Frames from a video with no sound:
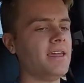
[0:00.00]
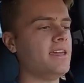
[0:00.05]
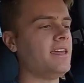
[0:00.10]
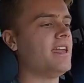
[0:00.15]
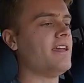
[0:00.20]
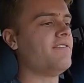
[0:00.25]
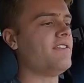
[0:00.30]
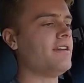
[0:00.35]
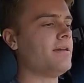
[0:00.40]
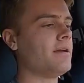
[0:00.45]

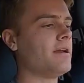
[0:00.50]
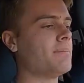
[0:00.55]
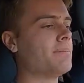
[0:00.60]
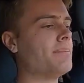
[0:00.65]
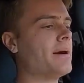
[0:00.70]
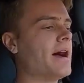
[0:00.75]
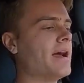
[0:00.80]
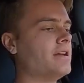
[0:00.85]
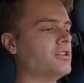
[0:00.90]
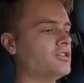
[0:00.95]
giving
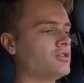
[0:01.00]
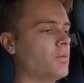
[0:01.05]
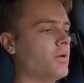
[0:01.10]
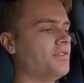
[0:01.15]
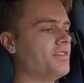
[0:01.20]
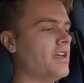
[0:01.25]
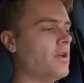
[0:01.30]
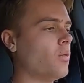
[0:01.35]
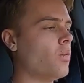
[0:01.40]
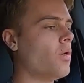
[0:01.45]
buyers
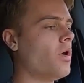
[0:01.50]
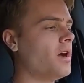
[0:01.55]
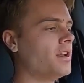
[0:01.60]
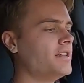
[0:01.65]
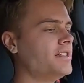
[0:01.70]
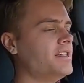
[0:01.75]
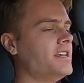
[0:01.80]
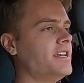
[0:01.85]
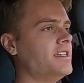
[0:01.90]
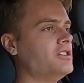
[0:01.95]
what they
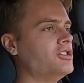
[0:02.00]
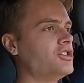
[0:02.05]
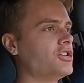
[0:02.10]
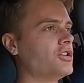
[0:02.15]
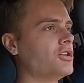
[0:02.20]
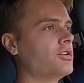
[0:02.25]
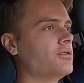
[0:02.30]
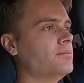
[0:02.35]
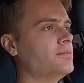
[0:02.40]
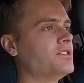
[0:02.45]
wanted in
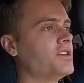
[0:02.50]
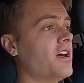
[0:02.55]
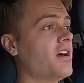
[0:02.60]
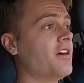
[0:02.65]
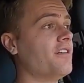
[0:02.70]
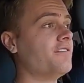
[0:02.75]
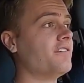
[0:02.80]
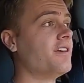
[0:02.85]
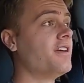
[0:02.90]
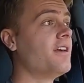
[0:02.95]
terms
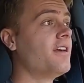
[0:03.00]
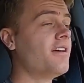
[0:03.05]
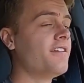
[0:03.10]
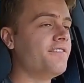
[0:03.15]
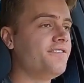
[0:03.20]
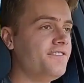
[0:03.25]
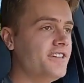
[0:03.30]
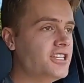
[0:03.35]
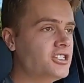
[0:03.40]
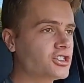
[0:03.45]
of
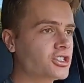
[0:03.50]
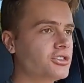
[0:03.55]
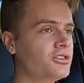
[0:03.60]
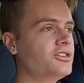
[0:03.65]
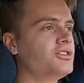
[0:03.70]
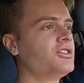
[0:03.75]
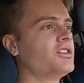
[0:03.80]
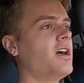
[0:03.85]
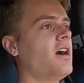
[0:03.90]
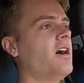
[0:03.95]

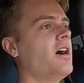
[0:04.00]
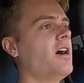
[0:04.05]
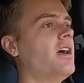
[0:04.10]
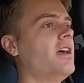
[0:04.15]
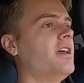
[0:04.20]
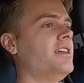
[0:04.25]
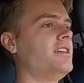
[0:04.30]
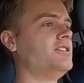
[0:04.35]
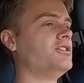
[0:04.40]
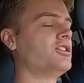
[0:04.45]
features,
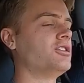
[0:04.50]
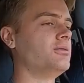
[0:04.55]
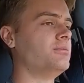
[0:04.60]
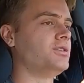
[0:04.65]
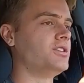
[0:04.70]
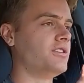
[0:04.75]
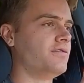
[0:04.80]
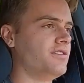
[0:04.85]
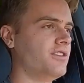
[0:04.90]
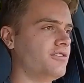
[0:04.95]
in
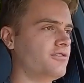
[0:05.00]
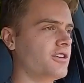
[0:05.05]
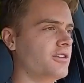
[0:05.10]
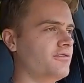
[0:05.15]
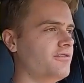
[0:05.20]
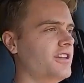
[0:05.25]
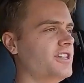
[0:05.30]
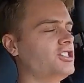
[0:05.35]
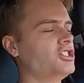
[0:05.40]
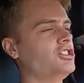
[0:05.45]
terms of the
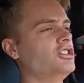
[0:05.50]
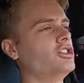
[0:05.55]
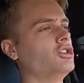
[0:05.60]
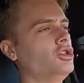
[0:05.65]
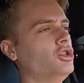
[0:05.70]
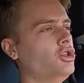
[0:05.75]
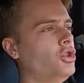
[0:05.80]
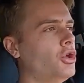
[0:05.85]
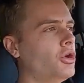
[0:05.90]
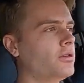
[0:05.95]
front fascia, the
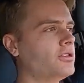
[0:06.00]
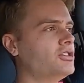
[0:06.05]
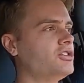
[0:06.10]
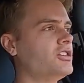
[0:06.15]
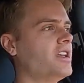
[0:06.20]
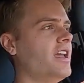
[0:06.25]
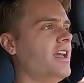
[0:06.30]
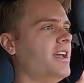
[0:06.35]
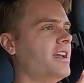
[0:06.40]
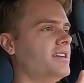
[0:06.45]

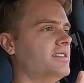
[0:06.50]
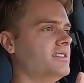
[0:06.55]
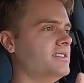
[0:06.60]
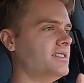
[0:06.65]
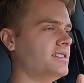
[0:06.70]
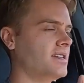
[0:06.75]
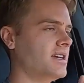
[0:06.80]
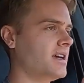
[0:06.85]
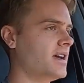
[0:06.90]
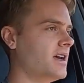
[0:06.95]
looks, and
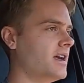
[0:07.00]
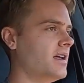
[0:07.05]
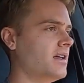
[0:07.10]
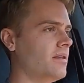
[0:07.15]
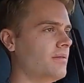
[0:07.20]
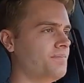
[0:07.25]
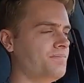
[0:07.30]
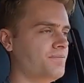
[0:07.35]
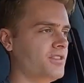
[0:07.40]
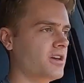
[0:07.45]

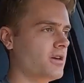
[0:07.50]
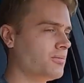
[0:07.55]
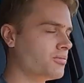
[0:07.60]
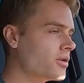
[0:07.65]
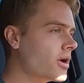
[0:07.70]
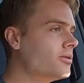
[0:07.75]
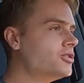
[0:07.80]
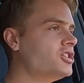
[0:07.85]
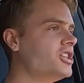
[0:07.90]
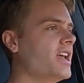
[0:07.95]
the
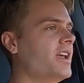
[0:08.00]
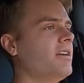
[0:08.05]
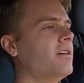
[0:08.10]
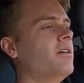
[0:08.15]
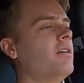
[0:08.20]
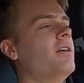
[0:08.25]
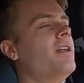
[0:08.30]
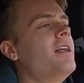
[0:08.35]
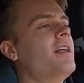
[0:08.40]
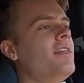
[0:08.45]
approach
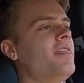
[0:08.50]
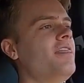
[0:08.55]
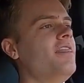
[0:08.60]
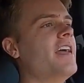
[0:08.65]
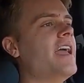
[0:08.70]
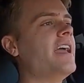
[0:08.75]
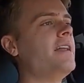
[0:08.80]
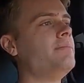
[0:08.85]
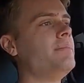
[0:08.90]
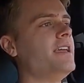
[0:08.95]
angle,
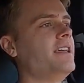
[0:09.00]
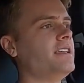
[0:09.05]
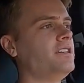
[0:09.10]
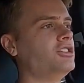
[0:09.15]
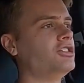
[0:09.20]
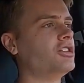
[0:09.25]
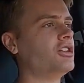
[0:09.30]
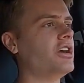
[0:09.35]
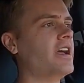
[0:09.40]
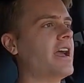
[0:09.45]
than making
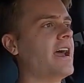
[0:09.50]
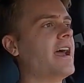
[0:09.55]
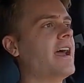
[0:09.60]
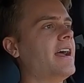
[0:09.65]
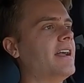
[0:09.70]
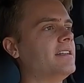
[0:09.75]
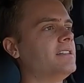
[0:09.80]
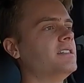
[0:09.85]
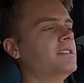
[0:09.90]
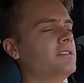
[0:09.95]
sure it
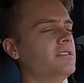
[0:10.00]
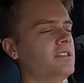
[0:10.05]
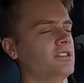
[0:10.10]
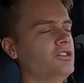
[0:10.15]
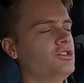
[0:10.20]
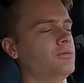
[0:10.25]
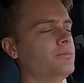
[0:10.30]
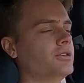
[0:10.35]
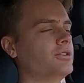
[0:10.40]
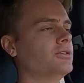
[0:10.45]
had the
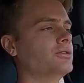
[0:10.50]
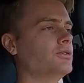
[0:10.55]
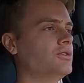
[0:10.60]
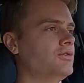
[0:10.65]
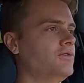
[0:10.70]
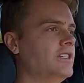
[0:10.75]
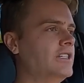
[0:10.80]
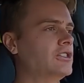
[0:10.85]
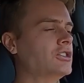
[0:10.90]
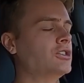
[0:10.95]
Super Cruise
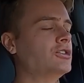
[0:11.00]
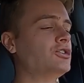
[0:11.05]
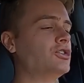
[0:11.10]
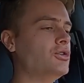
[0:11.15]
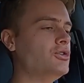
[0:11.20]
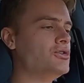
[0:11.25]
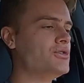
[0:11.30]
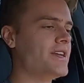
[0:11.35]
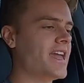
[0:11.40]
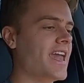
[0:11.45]
feature. So
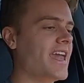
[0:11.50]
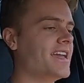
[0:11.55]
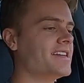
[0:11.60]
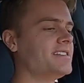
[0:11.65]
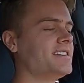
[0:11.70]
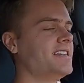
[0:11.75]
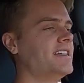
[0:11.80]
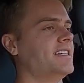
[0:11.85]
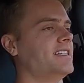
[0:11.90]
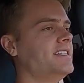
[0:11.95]
you
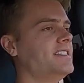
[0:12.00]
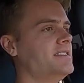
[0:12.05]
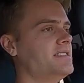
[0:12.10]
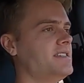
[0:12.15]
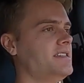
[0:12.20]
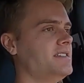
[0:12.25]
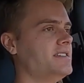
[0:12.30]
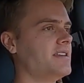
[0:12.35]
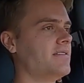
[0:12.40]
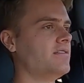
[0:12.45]
can't get it in
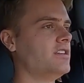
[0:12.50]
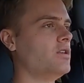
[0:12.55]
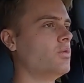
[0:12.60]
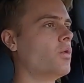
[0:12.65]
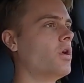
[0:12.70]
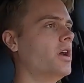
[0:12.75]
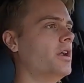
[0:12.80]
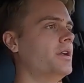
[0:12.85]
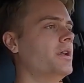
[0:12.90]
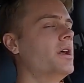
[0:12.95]

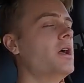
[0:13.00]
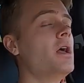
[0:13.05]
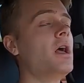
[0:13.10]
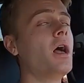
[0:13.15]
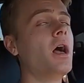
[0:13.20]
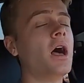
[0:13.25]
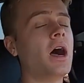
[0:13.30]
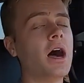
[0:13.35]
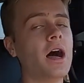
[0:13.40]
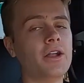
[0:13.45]
Z71.
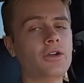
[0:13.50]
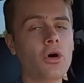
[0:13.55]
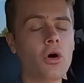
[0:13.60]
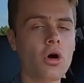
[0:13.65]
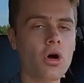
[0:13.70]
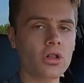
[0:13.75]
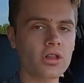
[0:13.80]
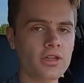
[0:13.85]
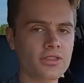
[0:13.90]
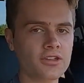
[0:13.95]
On
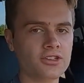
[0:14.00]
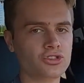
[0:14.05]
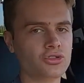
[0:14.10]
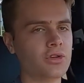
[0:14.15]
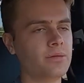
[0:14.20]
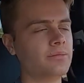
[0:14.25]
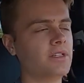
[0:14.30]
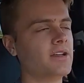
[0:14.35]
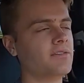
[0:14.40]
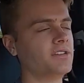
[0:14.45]
all other
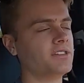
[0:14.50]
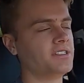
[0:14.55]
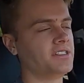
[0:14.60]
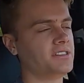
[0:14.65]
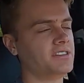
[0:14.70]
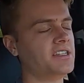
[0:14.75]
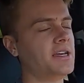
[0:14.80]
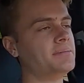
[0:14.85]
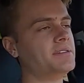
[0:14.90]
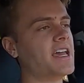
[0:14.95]
trim levels
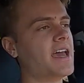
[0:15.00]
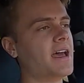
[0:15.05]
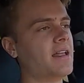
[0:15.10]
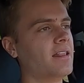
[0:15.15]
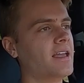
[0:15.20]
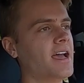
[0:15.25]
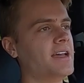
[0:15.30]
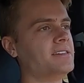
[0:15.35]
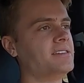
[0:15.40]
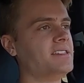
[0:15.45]
except
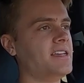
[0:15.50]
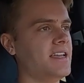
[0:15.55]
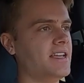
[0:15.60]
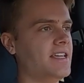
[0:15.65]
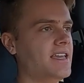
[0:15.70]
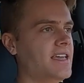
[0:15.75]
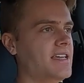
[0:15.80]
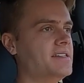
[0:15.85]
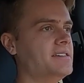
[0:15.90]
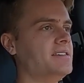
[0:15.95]
LS, it
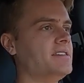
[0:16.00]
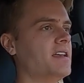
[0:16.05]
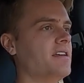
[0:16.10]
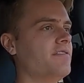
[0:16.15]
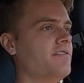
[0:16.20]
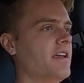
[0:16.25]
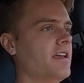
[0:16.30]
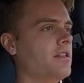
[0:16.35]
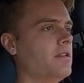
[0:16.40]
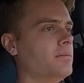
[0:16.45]
is
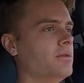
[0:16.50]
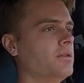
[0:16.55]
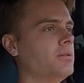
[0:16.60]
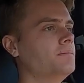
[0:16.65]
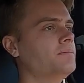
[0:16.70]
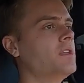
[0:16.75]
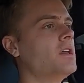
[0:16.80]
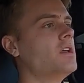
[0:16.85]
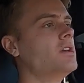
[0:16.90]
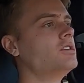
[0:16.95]
available.
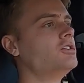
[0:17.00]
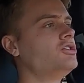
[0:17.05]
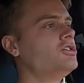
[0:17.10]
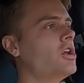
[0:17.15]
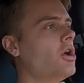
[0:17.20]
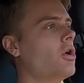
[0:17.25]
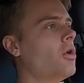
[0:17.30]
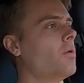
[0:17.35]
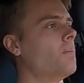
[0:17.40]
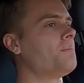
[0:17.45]

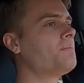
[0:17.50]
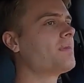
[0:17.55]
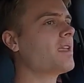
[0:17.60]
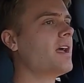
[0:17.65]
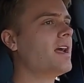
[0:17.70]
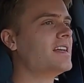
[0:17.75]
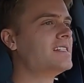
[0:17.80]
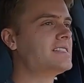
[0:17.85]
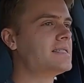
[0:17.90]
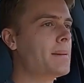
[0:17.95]
So
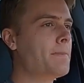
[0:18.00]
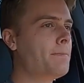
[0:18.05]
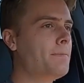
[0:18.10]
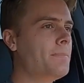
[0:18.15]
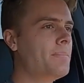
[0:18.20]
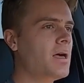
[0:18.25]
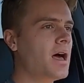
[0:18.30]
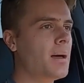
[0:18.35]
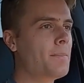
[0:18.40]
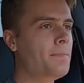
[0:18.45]
that's a
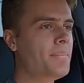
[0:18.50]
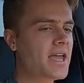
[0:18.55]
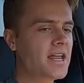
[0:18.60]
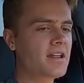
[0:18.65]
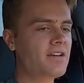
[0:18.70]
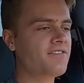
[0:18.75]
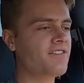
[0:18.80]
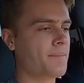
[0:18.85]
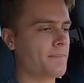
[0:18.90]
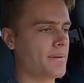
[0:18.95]
bit
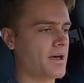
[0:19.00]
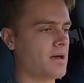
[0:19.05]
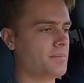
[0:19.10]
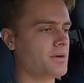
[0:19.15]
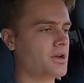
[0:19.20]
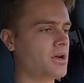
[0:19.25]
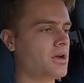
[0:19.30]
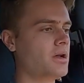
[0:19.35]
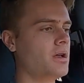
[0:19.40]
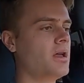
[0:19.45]
of a
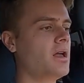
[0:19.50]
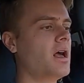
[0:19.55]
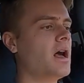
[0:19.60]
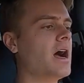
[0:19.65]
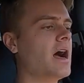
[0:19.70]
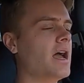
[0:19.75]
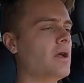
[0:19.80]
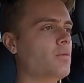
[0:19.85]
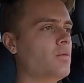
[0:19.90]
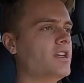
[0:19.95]
bummer.
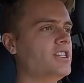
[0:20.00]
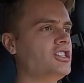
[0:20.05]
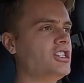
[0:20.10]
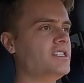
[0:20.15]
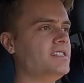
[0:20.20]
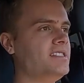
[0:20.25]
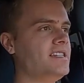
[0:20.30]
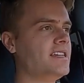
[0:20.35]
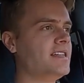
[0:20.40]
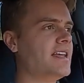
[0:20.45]
I wish
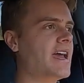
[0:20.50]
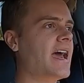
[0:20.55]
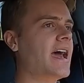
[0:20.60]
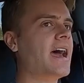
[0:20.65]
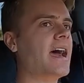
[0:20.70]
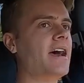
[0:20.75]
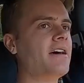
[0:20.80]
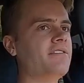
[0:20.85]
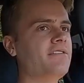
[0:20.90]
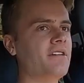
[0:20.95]
it did
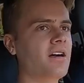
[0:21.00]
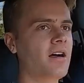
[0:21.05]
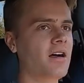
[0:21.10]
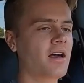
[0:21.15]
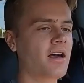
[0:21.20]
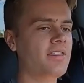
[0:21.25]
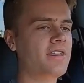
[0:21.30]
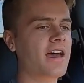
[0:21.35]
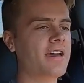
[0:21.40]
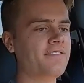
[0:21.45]
have
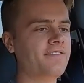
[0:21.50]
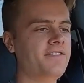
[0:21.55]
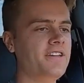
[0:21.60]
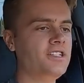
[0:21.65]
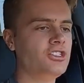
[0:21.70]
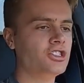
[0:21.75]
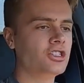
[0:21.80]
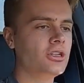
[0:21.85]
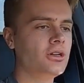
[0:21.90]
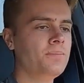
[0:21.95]
that
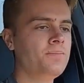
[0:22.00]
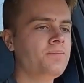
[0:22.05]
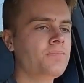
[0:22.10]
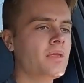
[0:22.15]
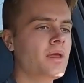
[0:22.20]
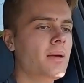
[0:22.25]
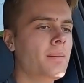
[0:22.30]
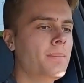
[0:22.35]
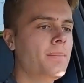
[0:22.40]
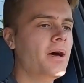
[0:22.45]
feature,
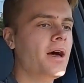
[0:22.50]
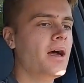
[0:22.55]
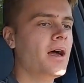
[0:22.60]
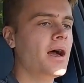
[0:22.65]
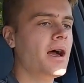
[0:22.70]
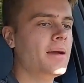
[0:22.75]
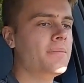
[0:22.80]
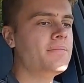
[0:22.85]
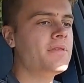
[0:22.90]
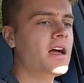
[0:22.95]
but
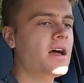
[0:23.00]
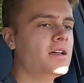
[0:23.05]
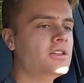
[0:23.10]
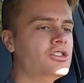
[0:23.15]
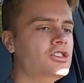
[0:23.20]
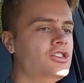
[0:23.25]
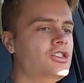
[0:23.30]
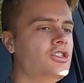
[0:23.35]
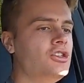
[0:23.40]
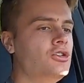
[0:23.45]
I'm
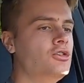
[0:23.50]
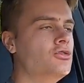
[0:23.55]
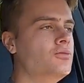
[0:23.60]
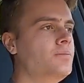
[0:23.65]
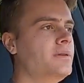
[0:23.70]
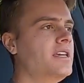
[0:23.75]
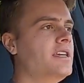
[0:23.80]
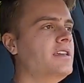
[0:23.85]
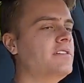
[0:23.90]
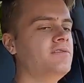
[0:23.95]
not too
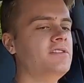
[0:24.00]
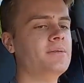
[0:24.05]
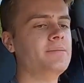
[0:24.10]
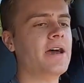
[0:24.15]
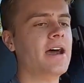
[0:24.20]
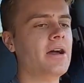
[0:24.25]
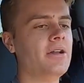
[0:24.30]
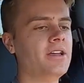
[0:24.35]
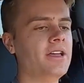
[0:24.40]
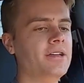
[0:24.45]
peeved
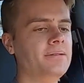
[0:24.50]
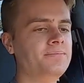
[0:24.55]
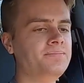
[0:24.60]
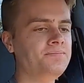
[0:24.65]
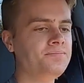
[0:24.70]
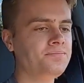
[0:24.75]
about it,